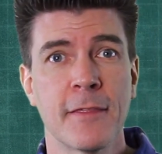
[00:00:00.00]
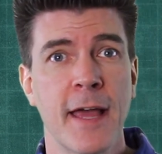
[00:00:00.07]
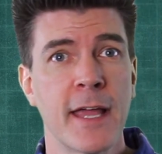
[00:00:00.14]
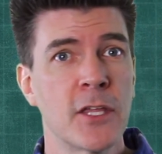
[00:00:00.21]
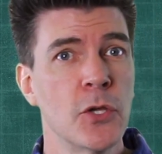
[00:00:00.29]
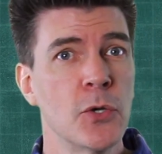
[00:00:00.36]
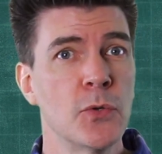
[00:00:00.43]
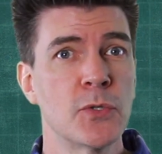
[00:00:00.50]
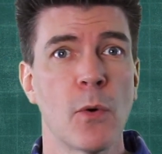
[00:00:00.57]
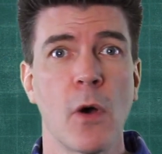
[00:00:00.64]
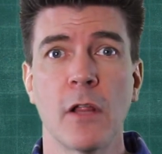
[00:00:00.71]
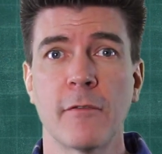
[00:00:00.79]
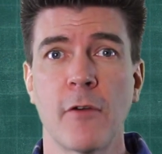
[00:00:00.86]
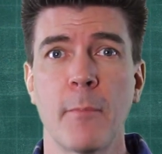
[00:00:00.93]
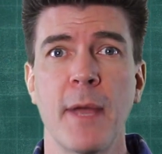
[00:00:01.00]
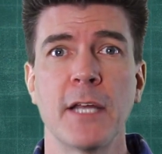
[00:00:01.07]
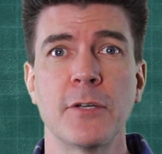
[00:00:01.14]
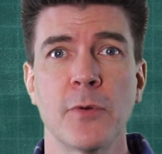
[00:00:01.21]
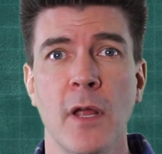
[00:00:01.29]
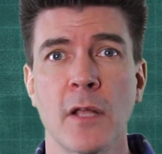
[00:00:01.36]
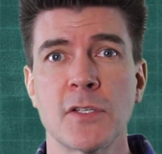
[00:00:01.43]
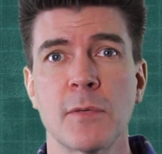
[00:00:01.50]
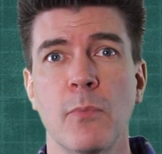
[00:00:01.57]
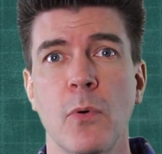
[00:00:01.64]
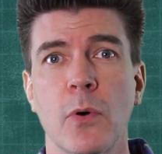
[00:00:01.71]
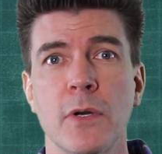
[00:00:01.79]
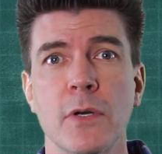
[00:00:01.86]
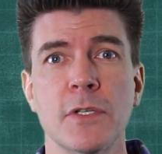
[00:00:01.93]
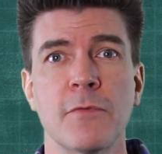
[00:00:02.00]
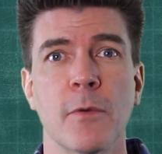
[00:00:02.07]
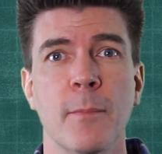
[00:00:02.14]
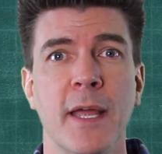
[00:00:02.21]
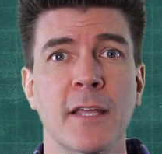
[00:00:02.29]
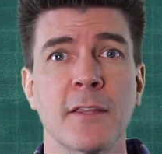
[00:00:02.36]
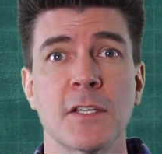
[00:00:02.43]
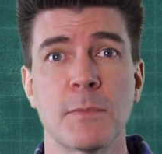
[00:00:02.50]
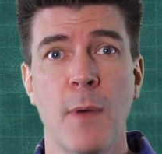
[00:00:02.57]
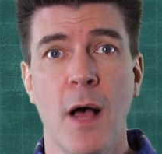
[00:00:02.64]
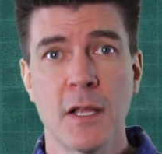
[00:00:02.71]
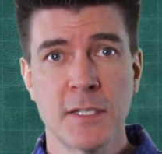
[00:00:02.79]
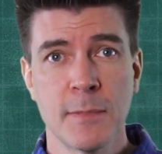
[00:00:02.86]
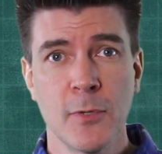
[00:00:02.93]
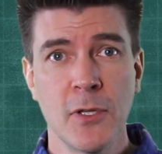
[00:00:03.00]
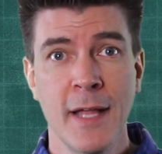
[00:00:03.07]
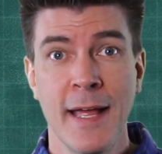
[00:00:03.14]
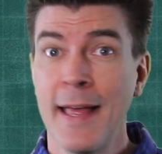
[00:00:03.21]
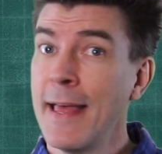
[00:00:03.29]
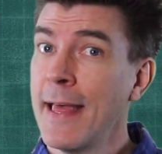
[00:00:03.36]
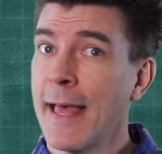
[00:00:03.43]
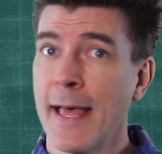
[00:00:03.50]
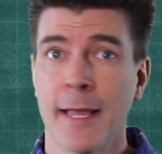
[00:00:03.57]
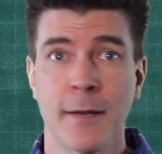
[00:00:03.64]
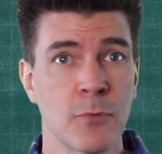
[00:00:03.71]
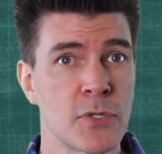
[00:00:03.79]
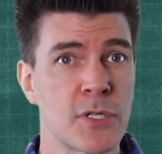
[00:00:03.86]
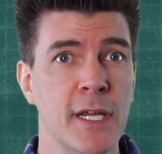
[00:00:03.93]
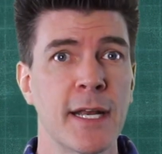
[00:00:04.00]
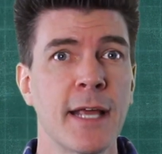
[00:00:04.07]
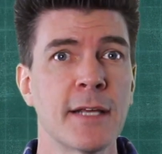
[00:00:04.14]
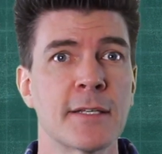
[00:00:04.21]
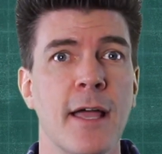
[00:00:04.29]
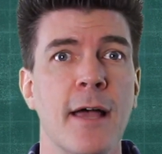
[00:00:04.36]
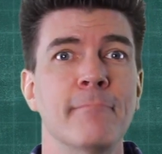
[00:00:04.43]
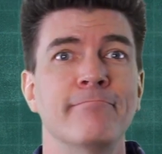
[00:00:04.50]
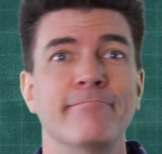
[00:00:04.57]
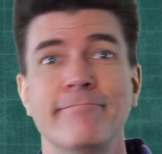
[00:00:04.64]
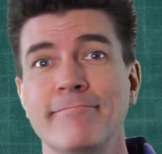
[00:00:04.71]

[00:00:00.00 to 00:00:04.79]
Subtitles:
Thank you to all of our Patreon supporters for making this possible, and we'll see you next time.